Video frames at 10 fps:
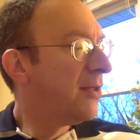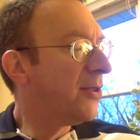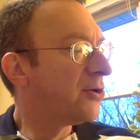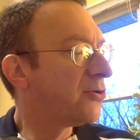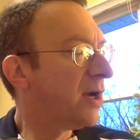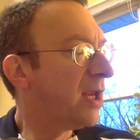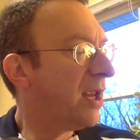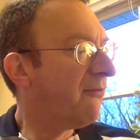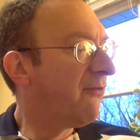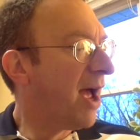They're
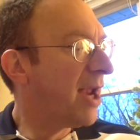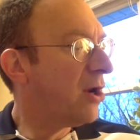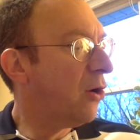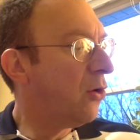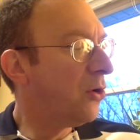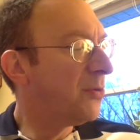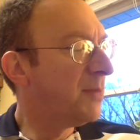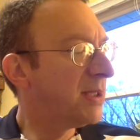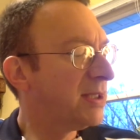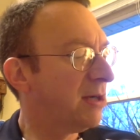drinking fine old
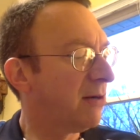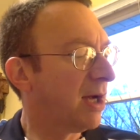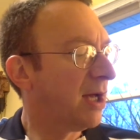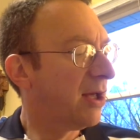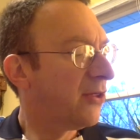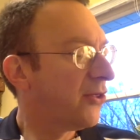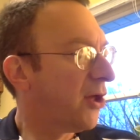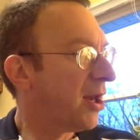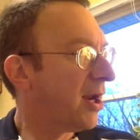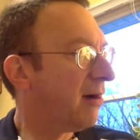Madeira,
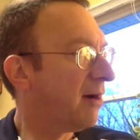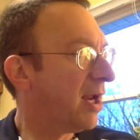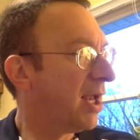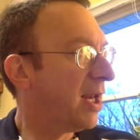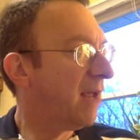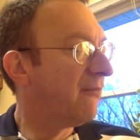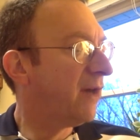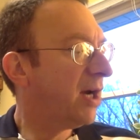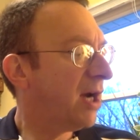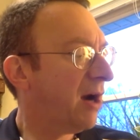thought Arietti, and
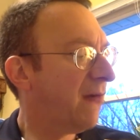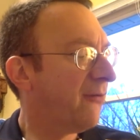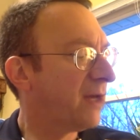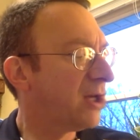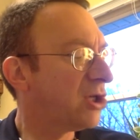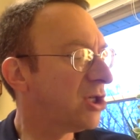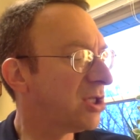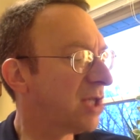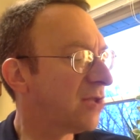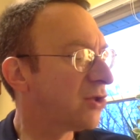very carefully she
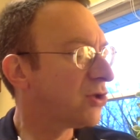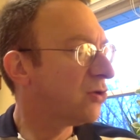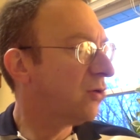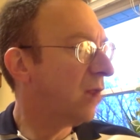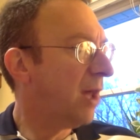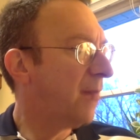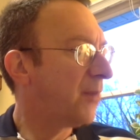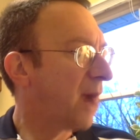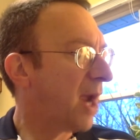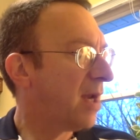set the stool upright